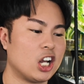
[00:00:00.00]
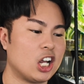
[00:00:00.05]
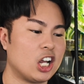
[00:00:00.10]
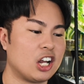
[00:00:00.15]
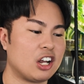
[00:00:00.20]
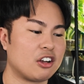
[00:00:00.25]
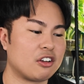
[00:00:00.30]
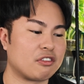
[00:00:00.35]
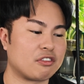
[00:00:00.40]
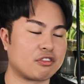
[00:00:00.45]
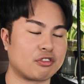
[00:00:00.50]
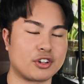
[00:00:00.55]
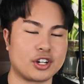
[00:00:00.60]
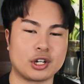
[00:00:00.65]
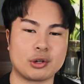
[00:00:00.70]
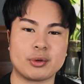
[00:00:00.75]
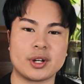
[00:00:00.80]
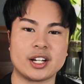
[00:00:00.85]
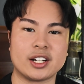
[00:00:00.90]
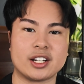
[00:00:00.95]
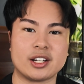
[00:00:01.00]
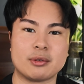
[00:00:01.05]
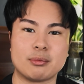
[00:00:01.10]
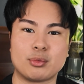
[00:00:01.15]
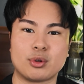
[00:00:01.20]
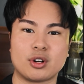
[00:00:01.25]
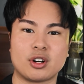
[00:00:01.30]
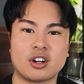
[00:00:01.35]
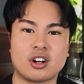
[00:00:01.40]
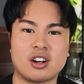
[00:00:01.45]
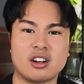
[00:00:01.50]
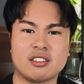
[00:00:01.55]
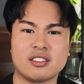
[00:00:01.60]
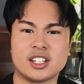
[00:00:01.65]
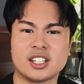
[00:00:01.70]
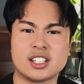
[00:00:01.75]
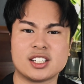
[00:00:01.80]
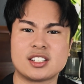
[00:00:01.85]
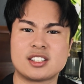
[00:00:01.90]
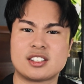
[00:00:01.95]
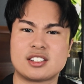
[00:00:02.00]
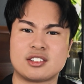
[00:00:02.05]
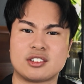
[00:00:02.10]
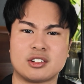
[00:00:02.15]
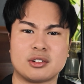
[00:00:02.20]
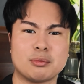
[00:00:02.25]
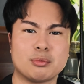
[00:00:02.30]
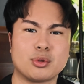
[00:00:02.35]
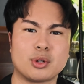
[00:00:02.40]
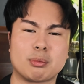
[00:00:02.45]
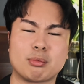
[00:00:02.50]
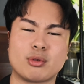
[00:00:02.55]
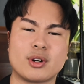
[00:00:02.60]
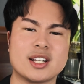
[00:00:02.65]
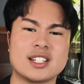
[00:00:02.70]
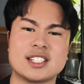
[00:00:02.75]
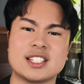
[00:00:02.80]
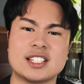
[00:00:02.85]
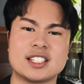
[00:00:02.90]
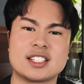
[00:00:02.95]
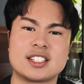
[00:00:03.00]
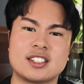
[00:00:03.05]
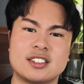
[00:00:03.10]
frequent and more obvious, or more present.